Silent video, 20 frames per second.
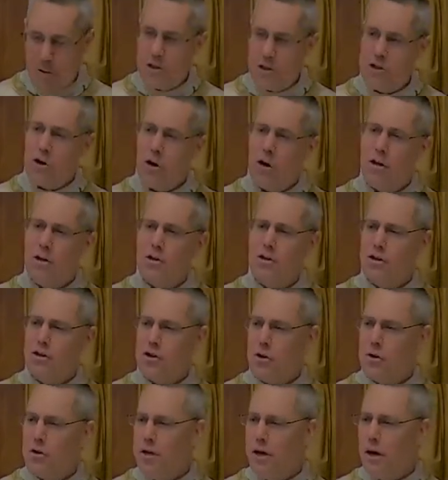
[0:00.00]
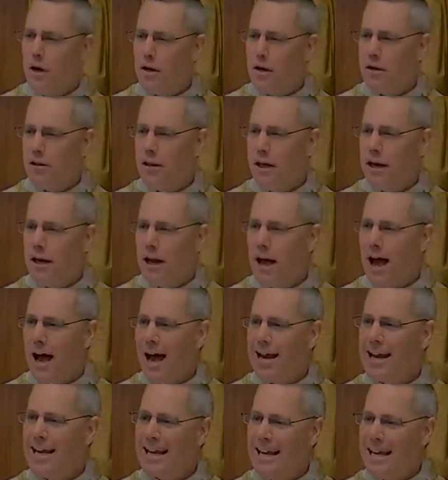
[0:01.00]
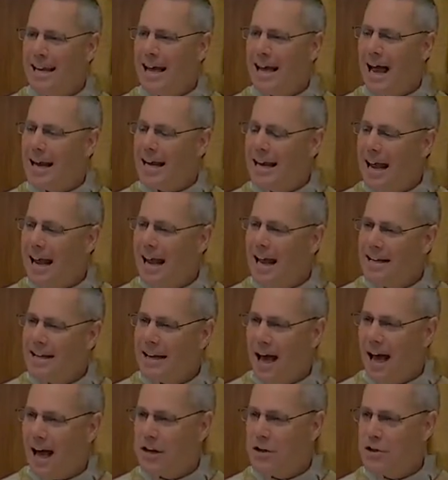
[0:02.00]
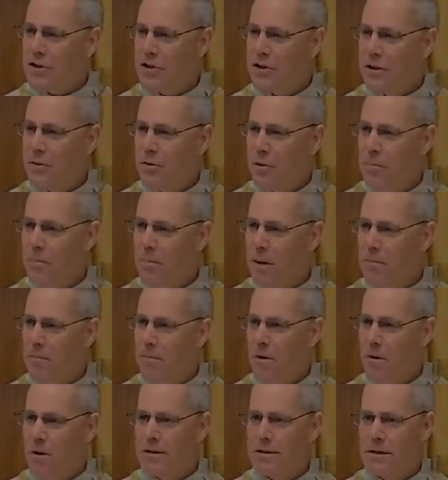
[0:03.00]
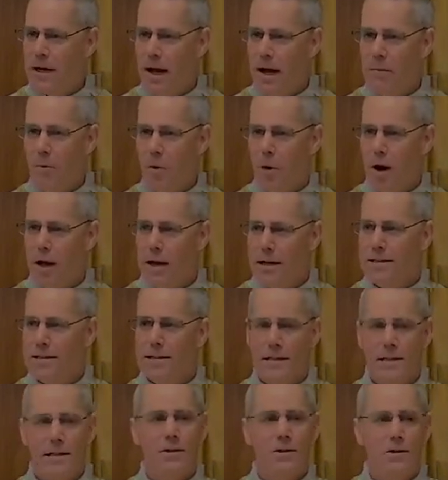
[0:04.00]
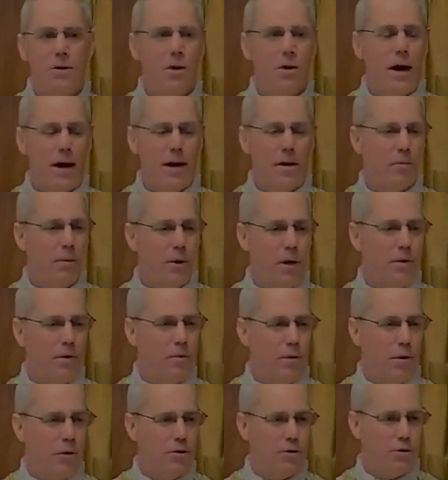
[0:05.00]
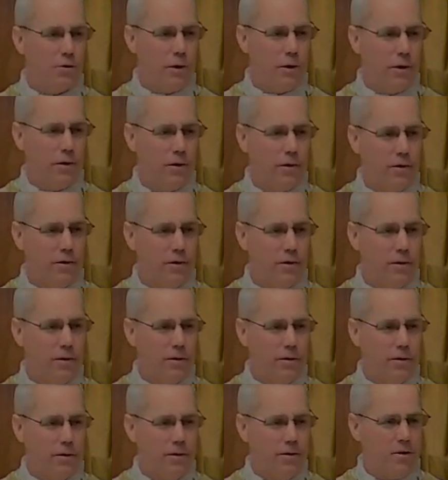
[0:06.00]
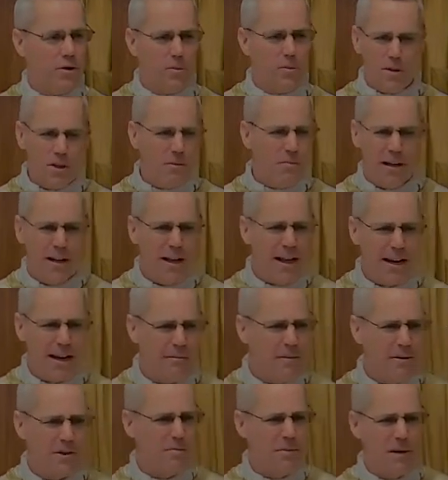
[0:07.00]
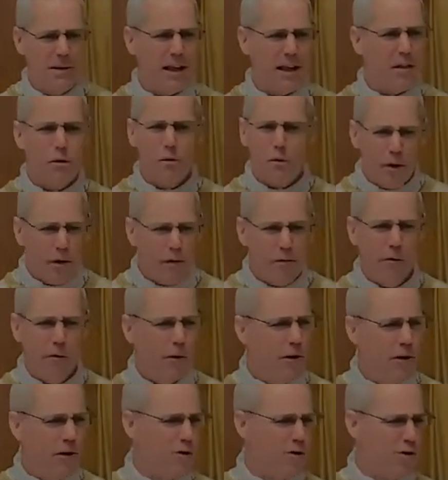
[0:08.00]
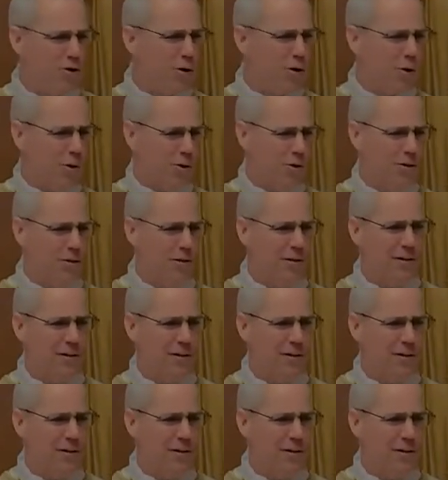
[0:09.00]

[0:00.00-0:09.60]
started so young that I can't actually remember a time where I didn't know how to pray the rosary. So it must have been like 3 or 4 years old.